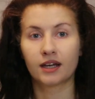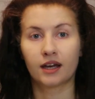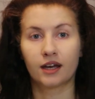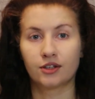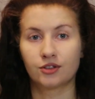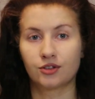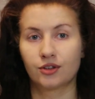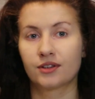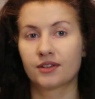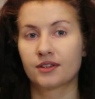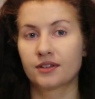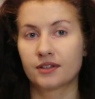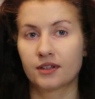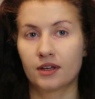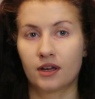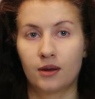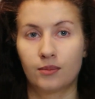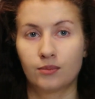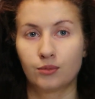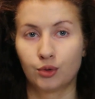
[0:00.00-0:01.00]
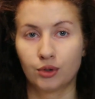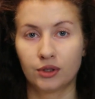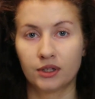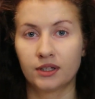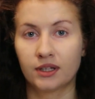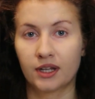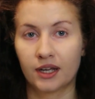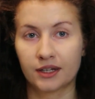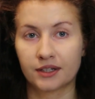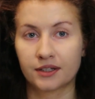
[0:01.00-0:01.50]
I just
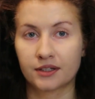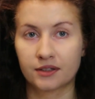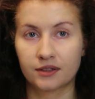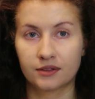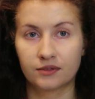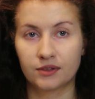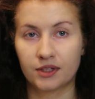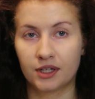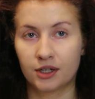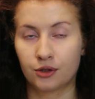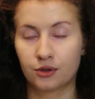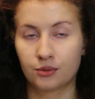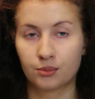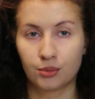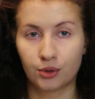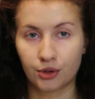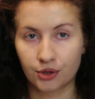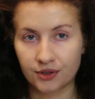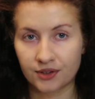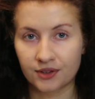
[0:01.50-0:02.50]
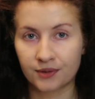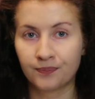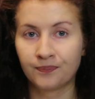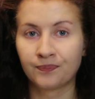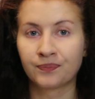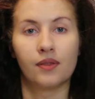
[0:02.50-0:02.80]
really like their books.